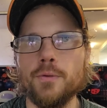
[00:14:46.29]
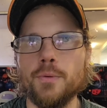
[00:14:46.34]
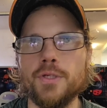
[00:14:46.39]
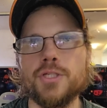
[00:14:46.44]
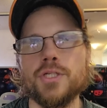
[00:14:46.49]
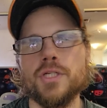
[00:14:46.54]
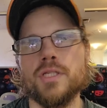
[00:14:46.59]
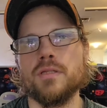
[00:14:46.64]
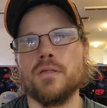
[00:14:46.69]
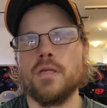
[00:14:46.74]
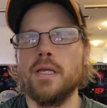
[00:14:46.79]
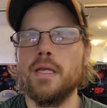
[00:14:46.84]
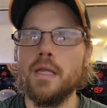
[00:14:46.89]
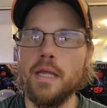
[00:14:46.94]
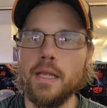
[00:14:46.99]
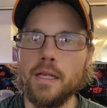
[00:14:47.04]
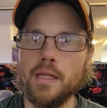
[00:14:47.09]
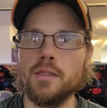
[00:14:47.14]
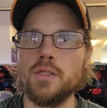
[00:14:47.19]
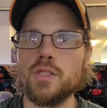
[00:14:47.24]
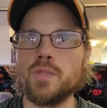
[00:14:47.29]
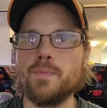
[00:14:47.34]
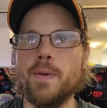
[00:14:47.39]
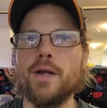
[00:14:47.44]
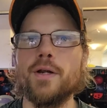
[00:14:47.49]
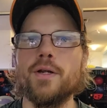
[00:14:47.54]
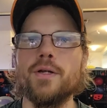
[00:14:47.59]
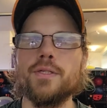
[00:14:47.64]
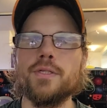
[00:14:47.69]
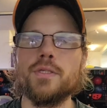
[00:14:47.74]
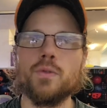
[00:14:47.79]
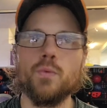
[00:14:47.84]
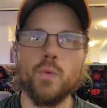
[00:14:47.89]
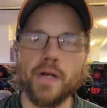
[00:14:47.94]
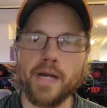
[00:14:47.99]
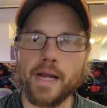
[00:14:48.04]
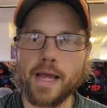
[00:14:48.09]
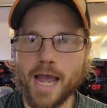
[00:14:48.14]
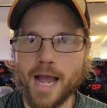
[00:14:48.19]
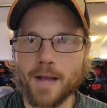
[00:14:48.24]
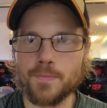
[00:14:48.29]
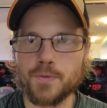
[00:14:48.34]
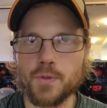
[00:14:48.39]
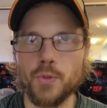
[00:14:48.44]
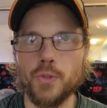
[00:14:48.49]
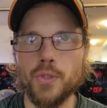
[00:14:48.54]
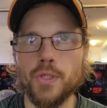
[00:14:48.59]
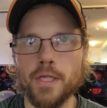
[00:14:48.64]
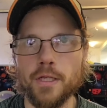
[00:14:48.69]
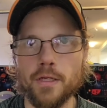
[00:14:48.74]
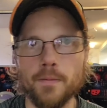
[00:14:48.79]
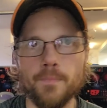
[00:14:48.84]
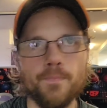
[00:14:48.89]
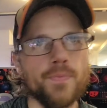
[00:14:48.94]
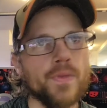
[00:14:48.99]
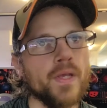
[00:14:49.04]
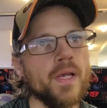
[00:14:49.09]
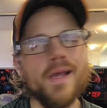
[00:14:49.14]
which is hitting the spares when I absolutely need them.